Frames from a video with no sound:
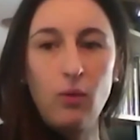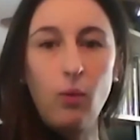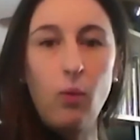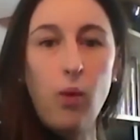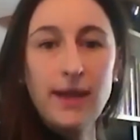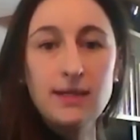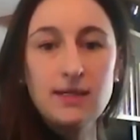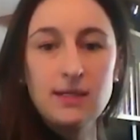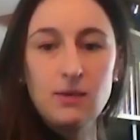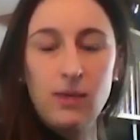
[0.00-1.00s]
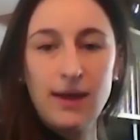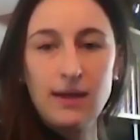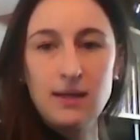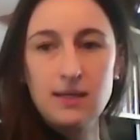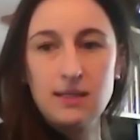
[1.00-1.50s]
when does
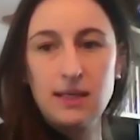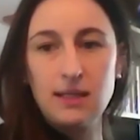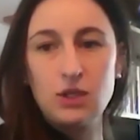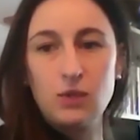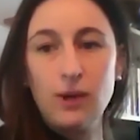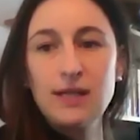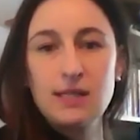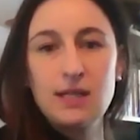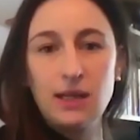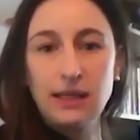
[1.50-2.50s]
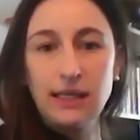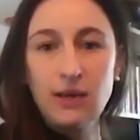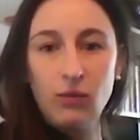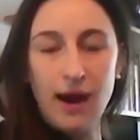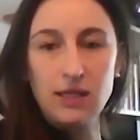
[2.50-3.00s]
the
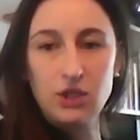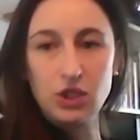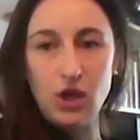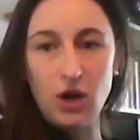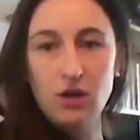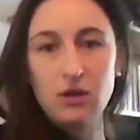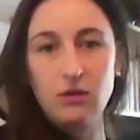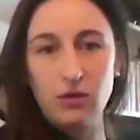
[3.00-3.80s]
lien right start?